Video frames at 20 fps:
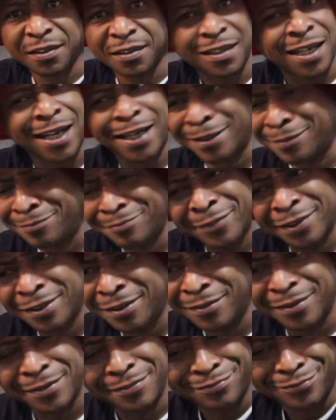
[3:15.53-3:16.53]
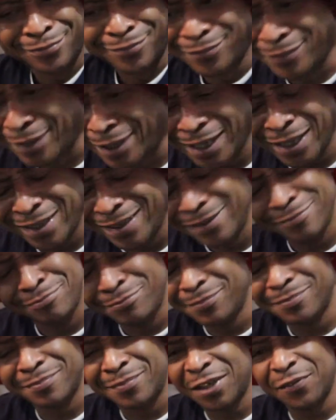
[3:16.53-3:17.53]
Like, but,
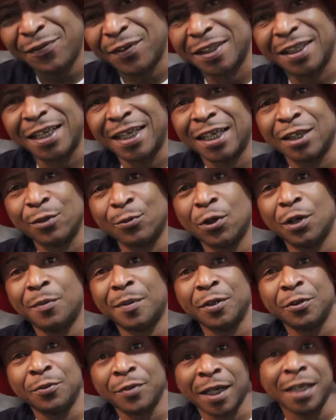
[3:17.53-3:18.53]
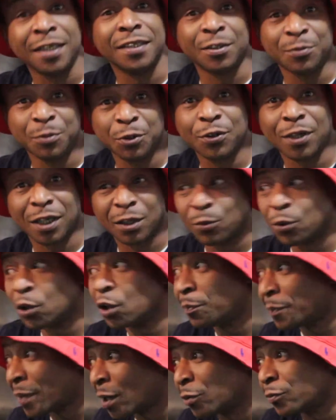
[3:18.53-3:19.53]
motherfuckers ain't got to worry about no gangster. What you got to
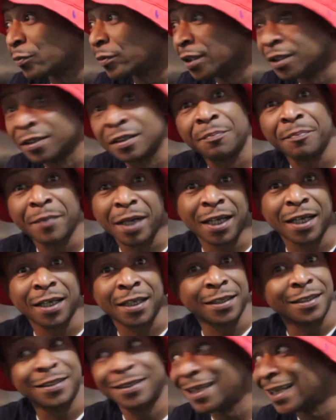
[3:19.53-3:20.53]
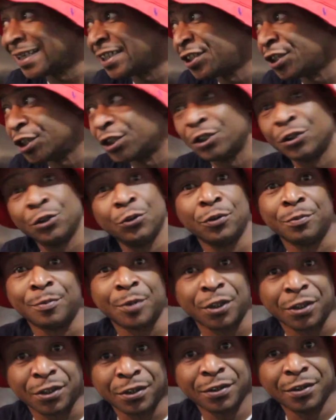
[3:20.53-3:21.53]
worry about is a man, cause he got shit to do
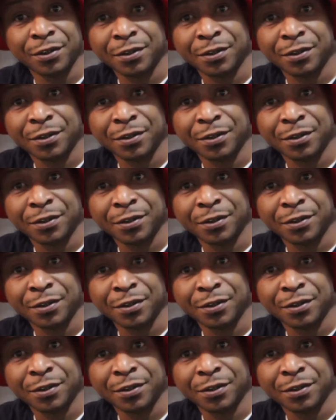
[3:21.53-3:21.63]
tomorrow.